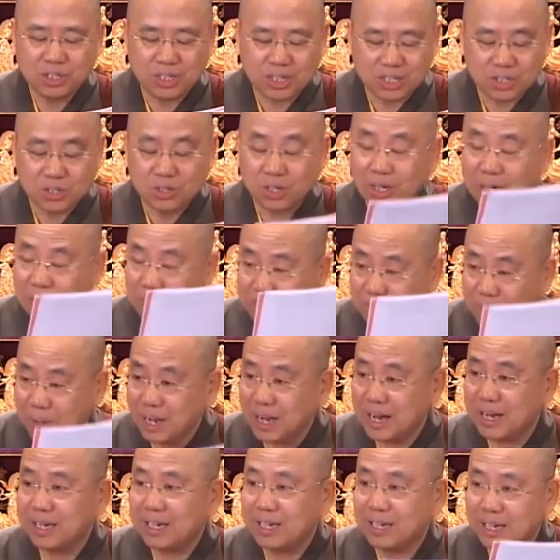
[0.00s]
does not
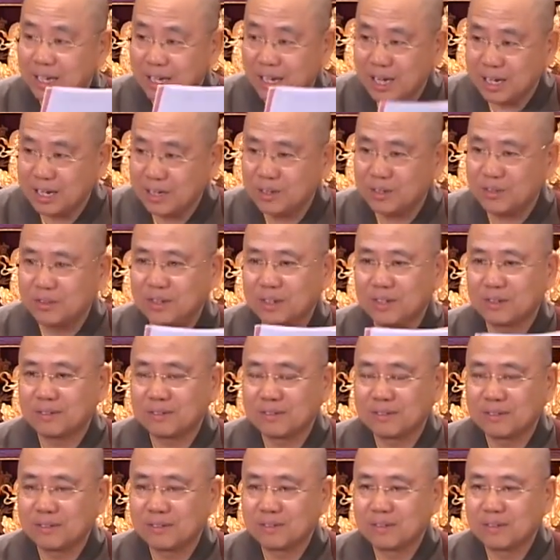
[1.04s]
abide in anything.